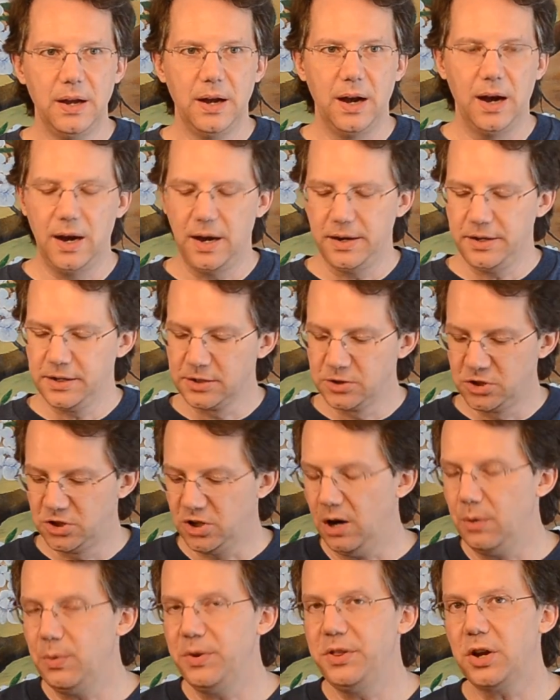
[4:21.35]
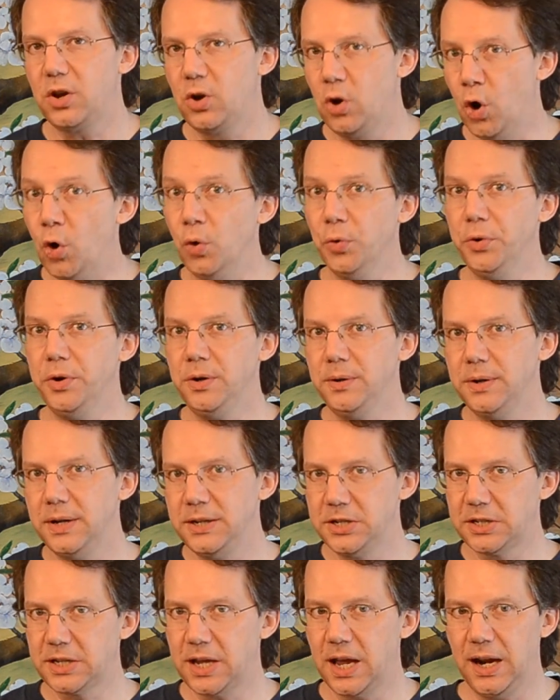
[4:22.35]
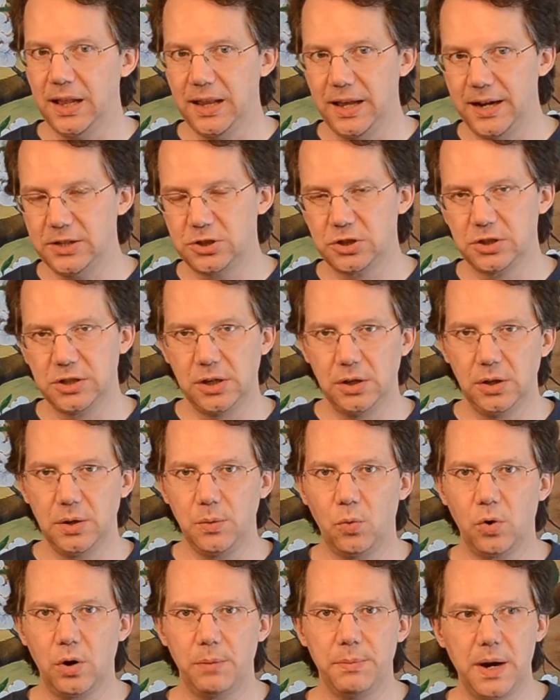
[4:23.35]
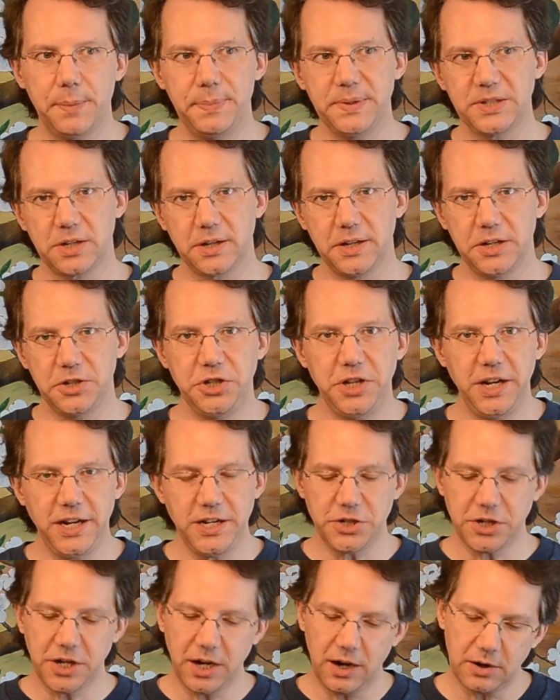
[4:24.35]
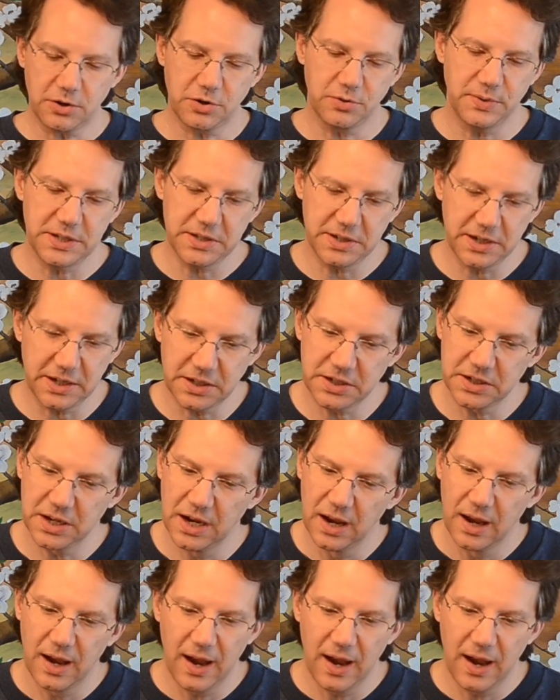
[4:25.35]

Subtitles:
You can start with it colder and just kind of let it slowly warm up. It's going to change characteristics.